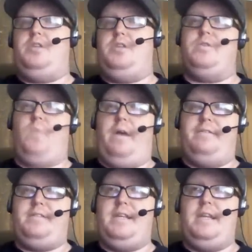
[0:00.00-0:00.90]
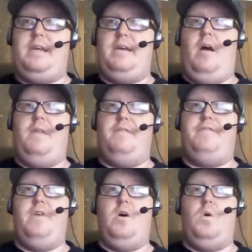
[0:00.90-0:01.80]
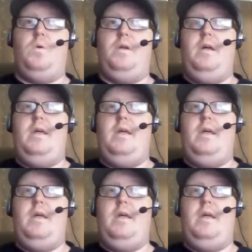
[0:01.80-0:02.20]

to his wife Cindy on the phone